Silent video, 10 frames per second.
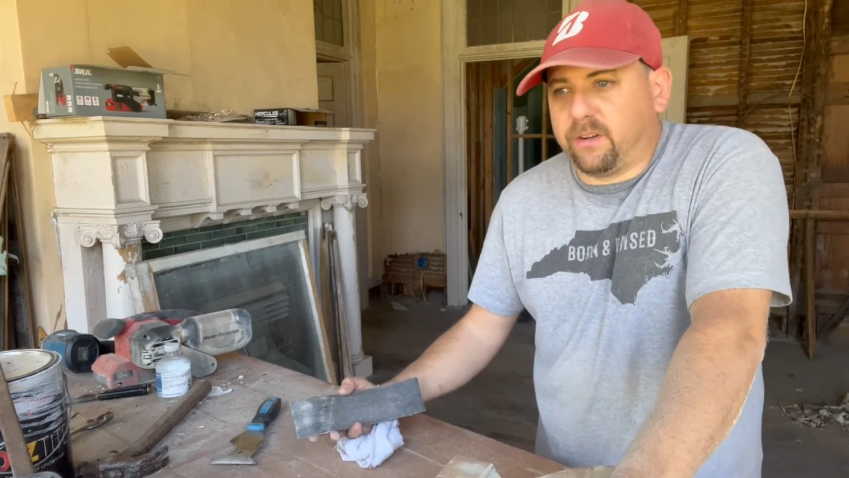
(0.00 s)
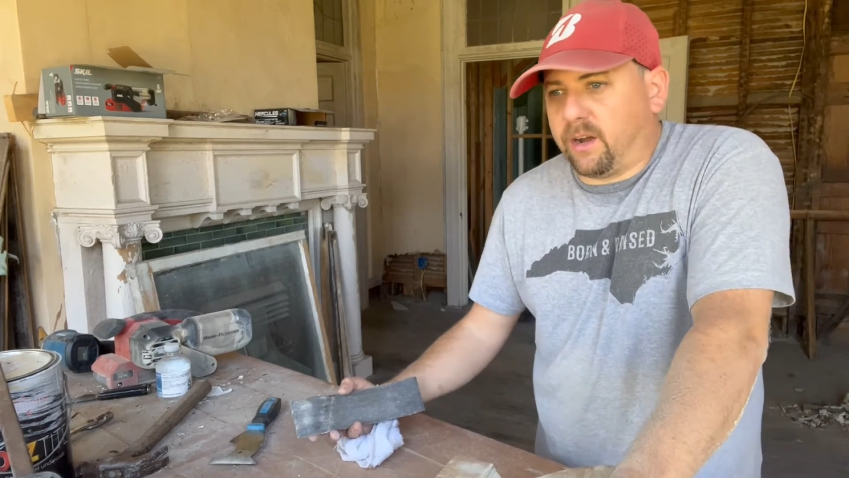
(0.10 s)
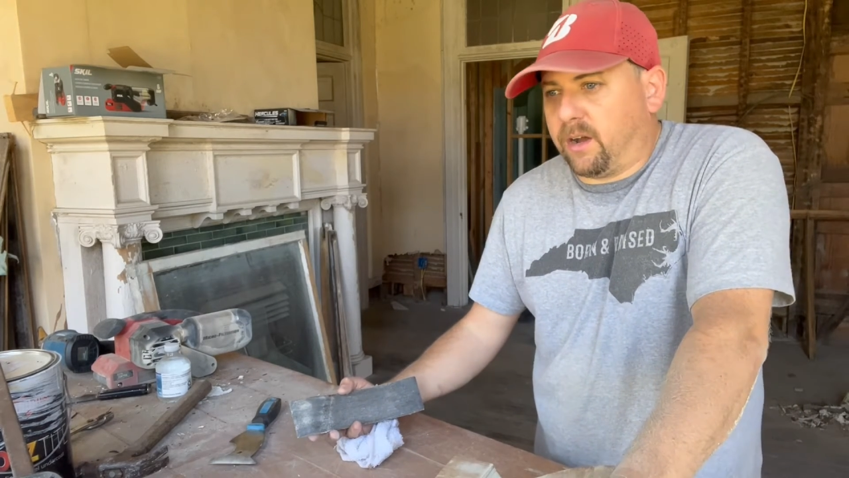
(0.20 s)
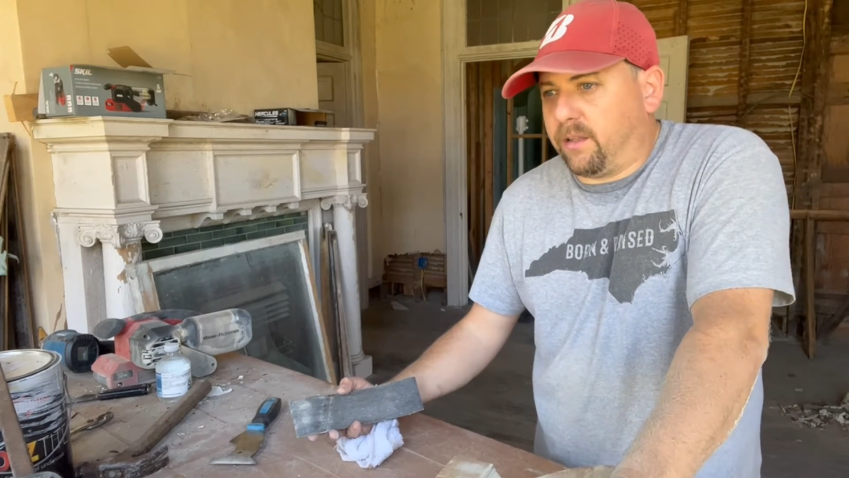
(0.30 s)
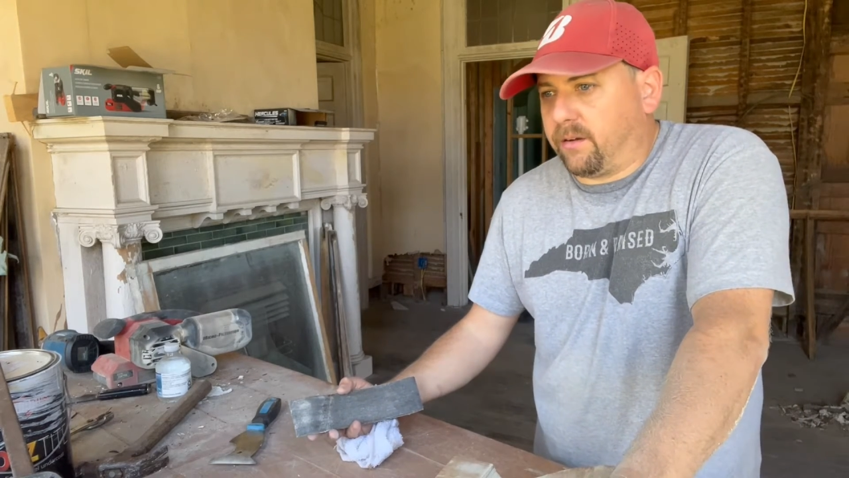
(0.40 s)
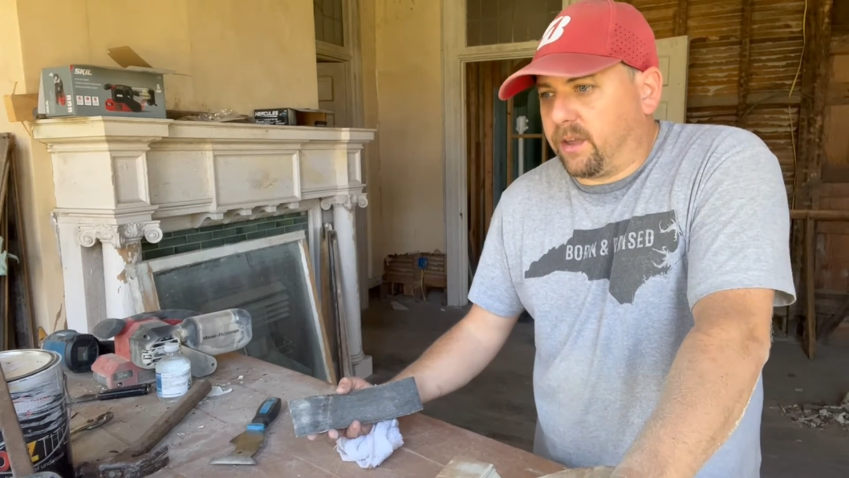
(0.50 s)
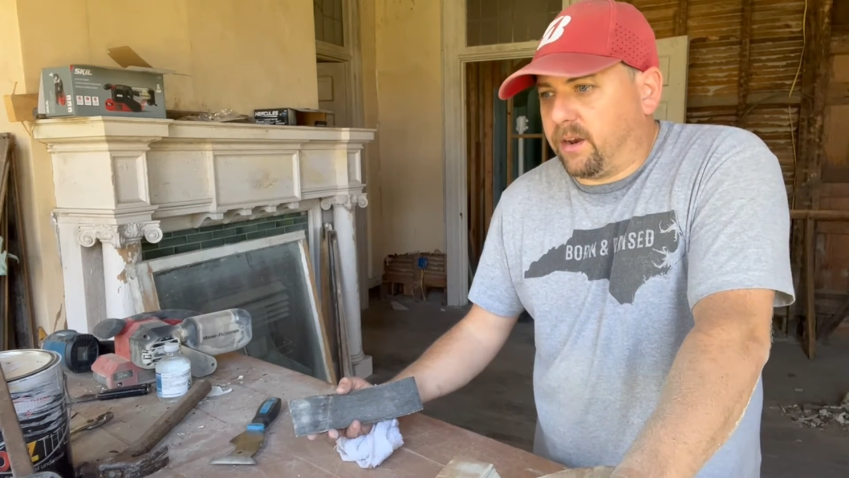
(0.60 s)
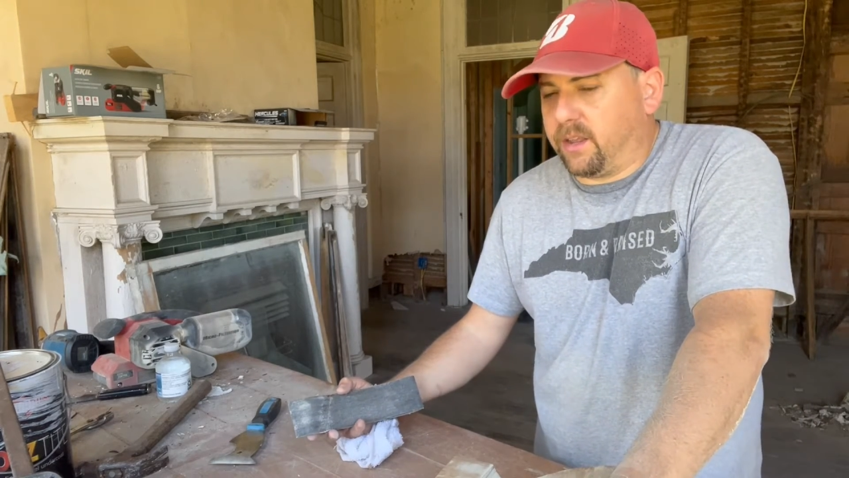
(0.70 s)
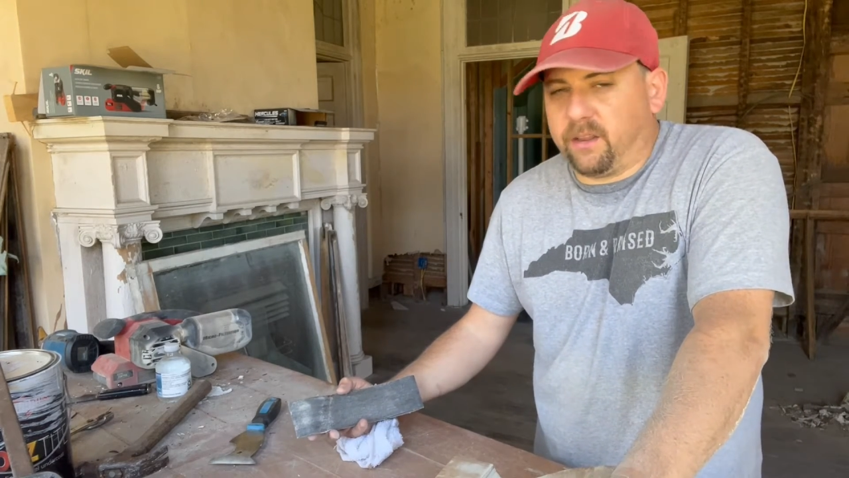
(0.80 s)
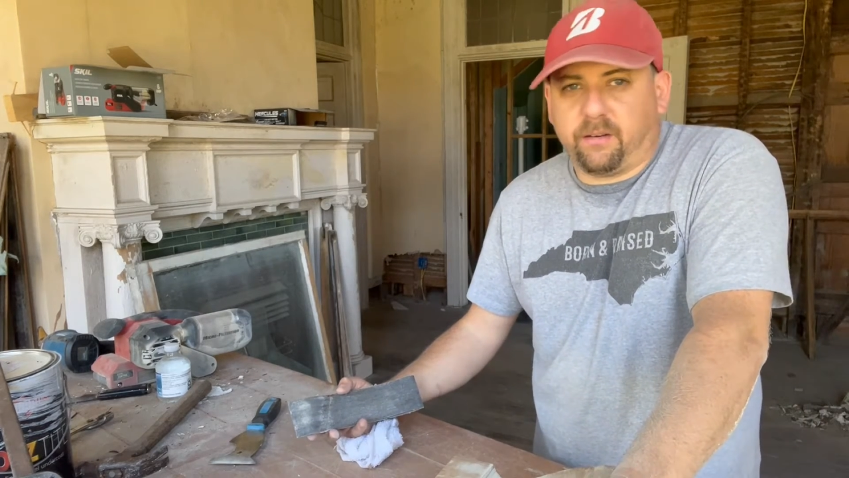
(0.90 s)
They're
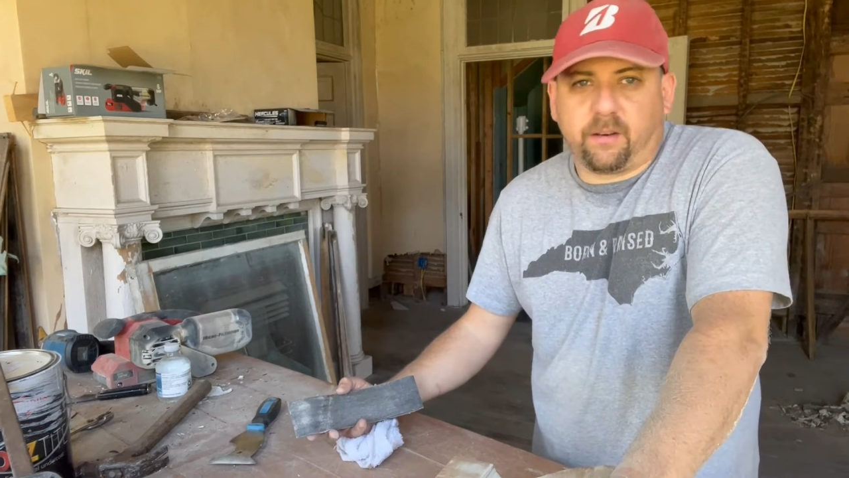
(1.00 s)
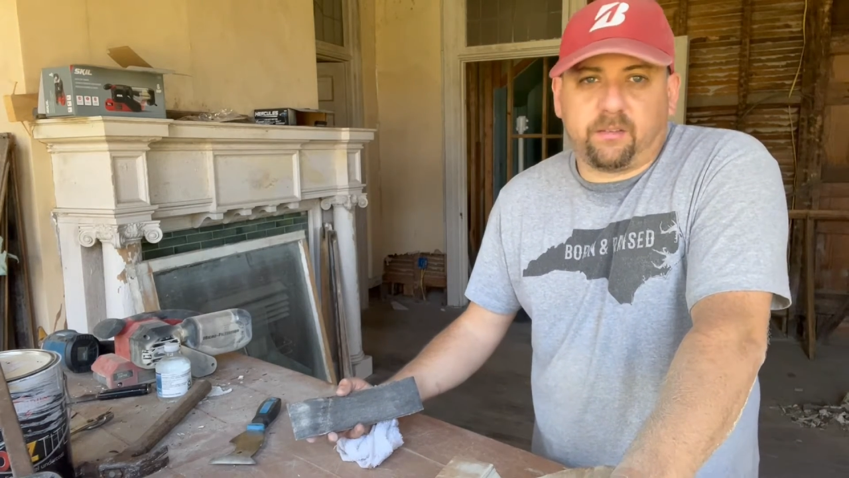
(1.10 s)
gonna get